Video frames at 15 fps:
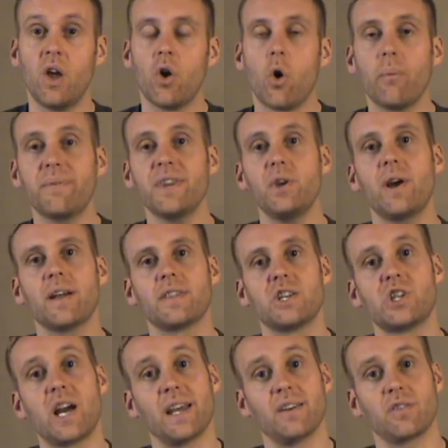Hopefully you got the
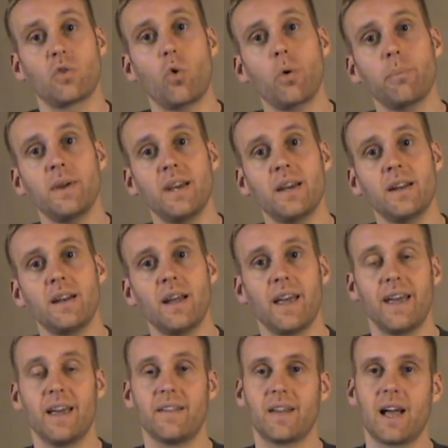Giant Scorpion,
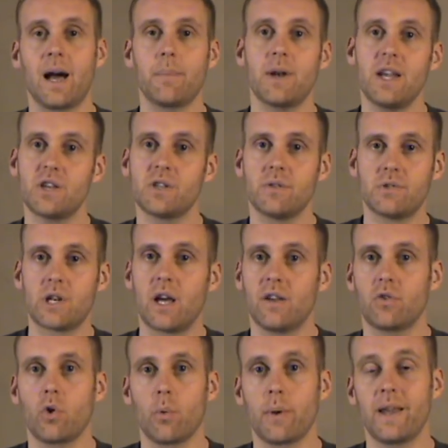and the combination of Giant
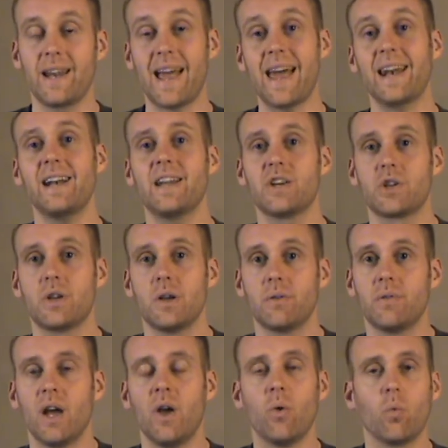Scorpion and
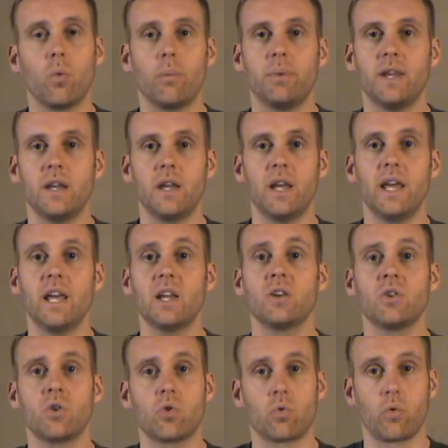Initiative will be
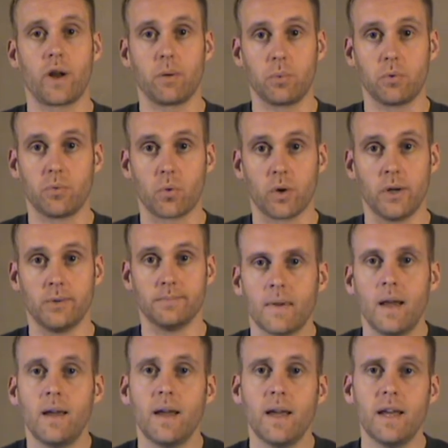incredible for you.
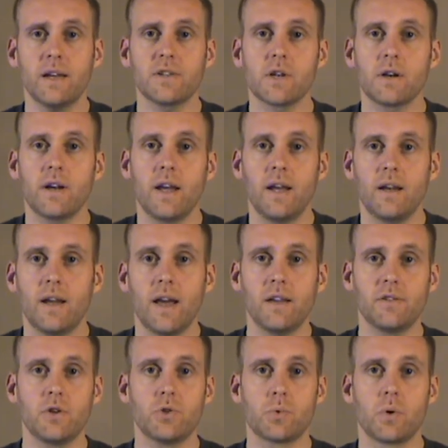And turn 8,
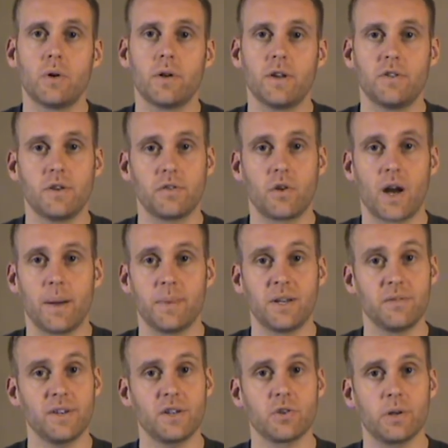as usual, is just grabbing a
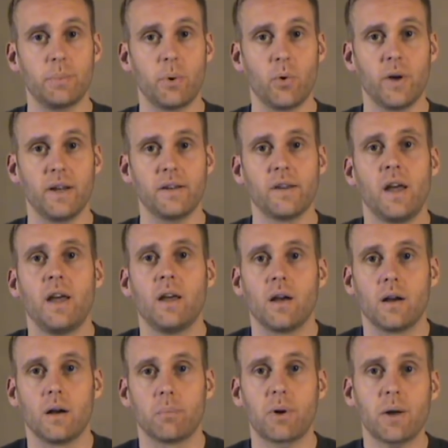victory point,
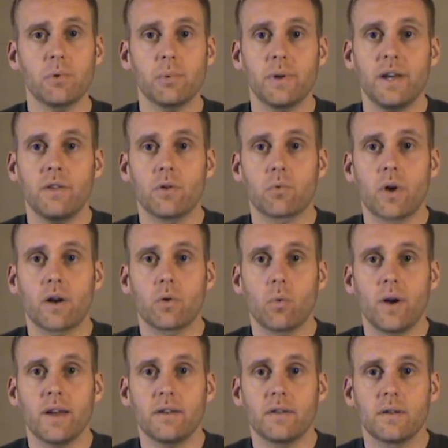probably either red or
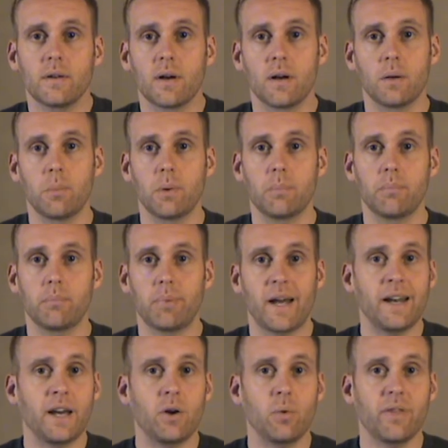white, but by
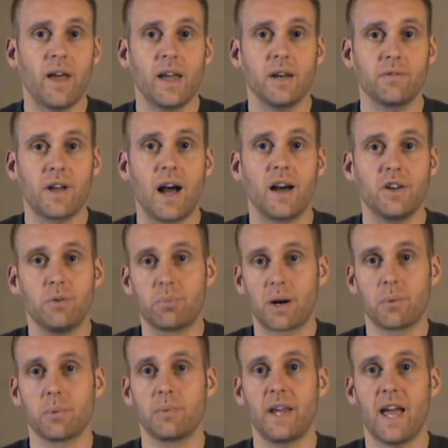now with Hand of God you
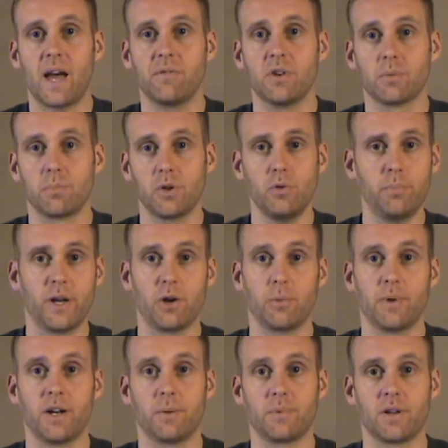probably have your blue
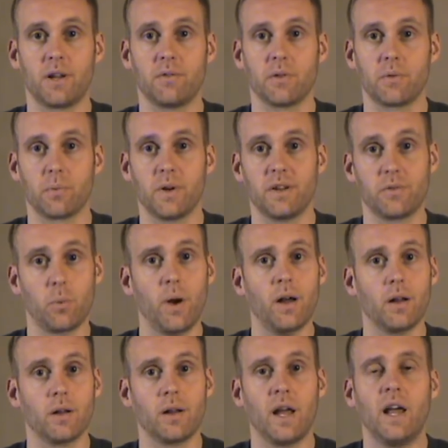pyramid up to level 3 as
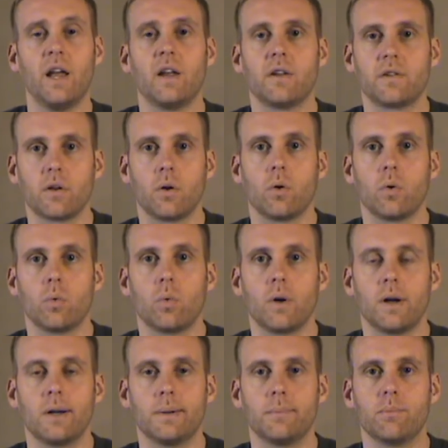well, so
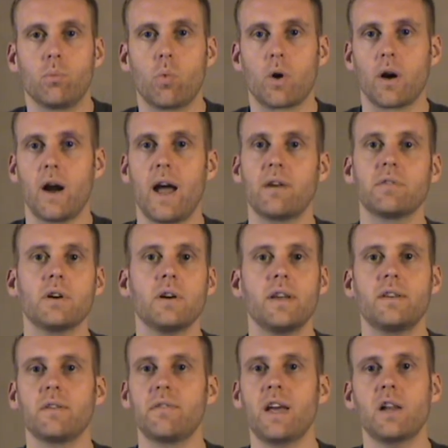wherever
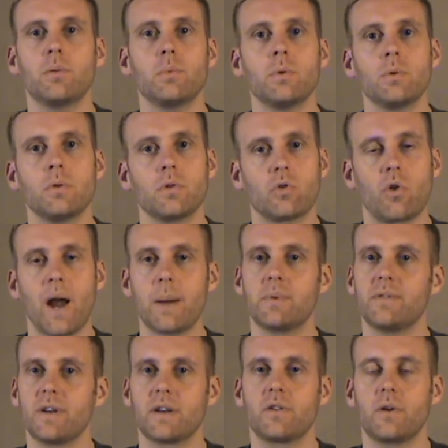it's available, grab a
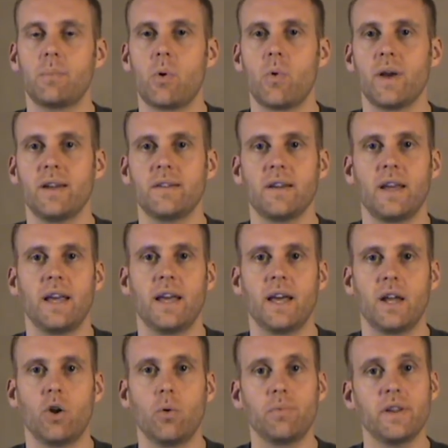victory point,
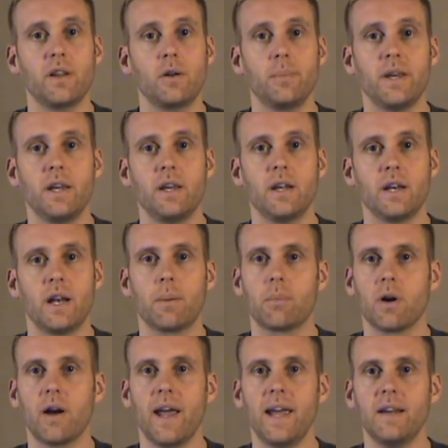and hopefully it'll be
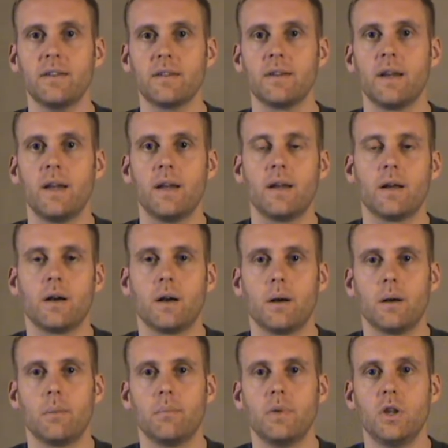number 8.
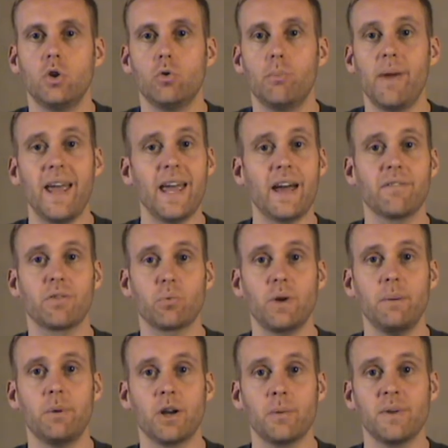You may have
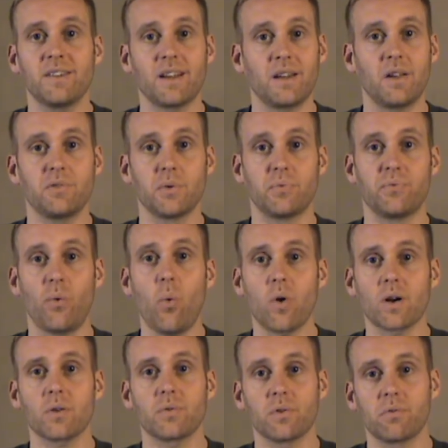3 pyramids at level
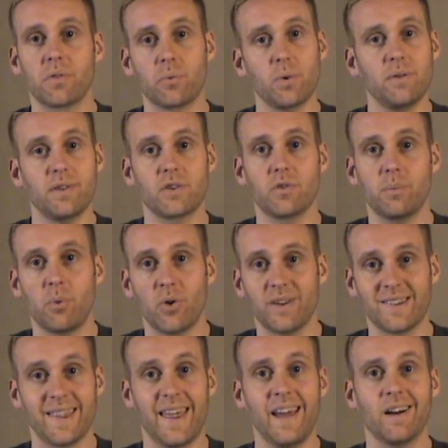4 for 3 victory
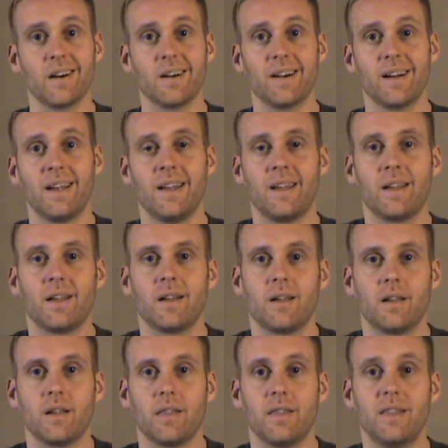points there.
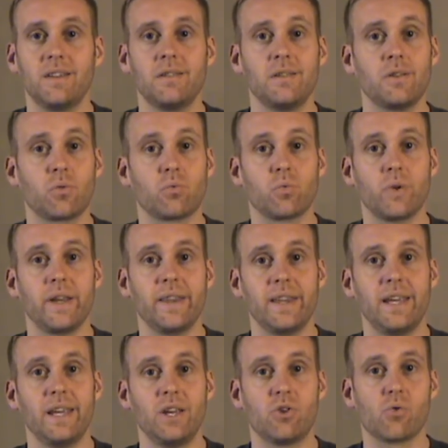This is a
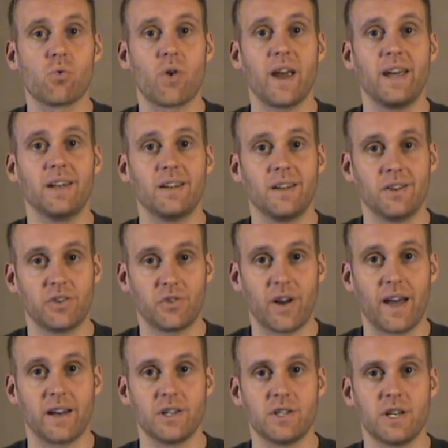really great
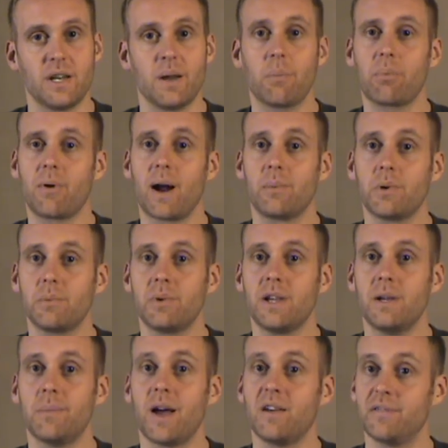strategy,
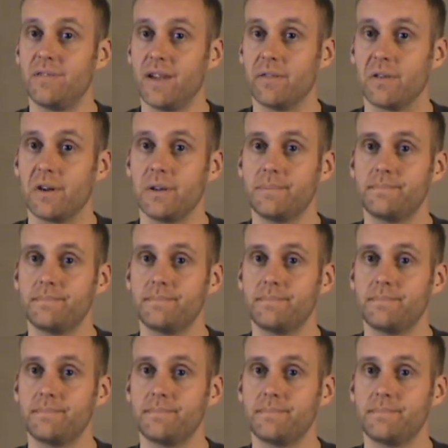probably my favorite.